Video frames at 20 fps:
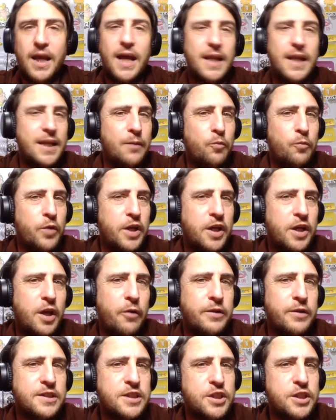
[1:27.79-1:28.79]
And then we are
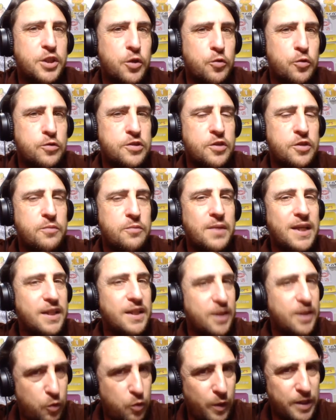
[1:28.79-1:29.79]
going to use them in
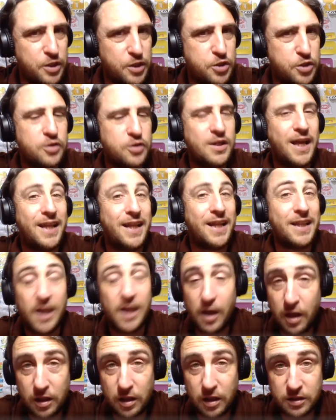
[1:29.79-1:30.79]
the question and the
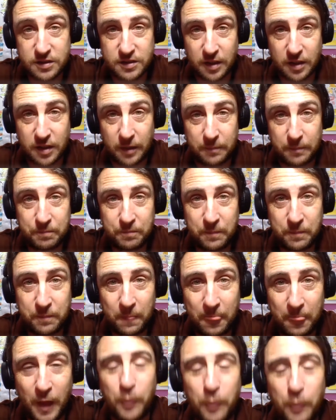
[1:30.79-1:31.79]
answer.
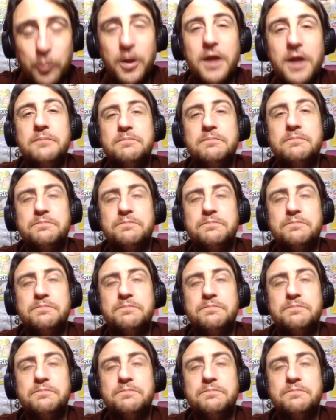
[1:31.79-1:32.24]
Okay.